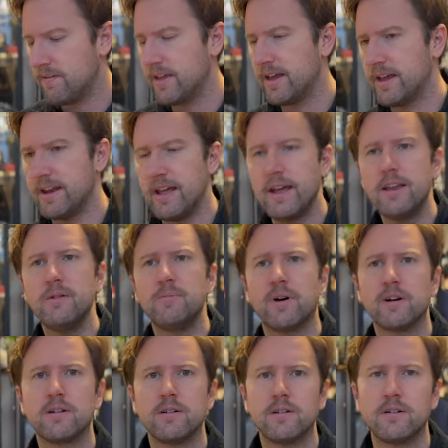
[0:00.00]
And any
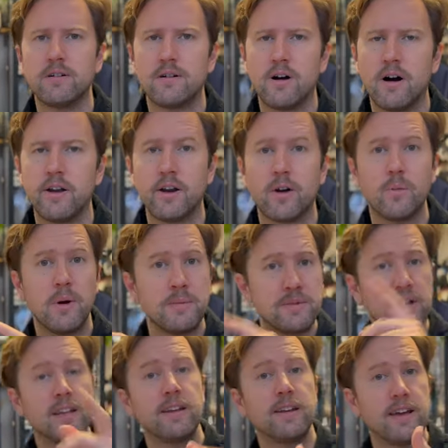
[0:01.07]
buckle on our
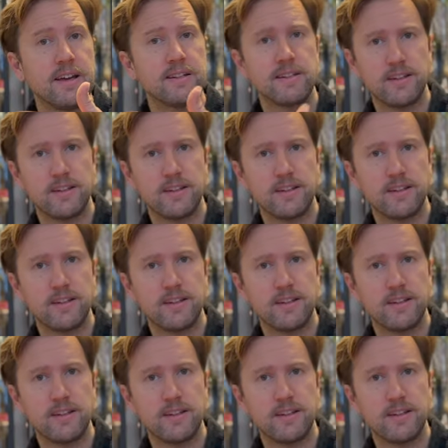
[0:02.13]
website that has